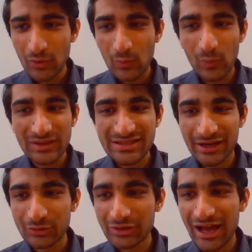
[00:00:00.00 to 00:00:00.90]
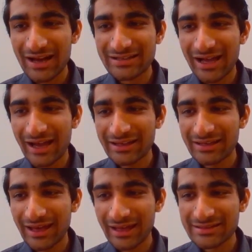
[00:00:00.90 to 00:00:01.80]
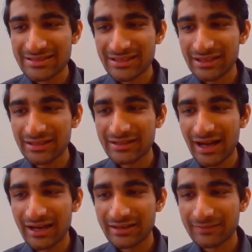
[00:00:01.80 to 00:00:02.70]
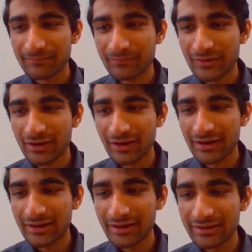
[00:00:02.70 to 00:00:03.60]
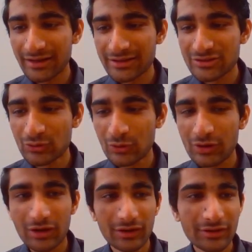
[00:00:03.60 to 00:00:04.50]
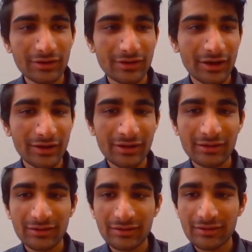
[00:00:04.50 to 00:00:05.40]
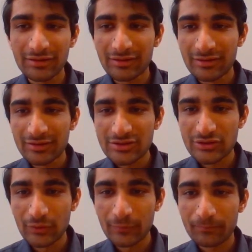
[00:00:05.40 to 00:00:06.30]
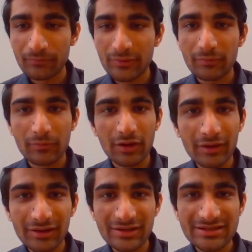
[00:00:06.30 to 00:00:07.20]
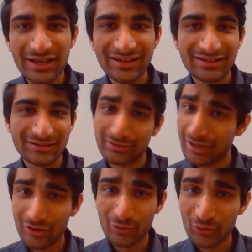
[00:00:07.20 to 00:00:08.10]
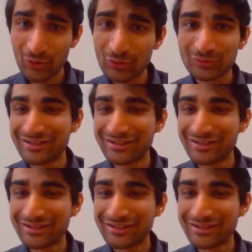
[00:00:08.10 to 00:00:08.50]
Once I do that, I can see that currently there is no kernel running. So kernel is like, I hope you know.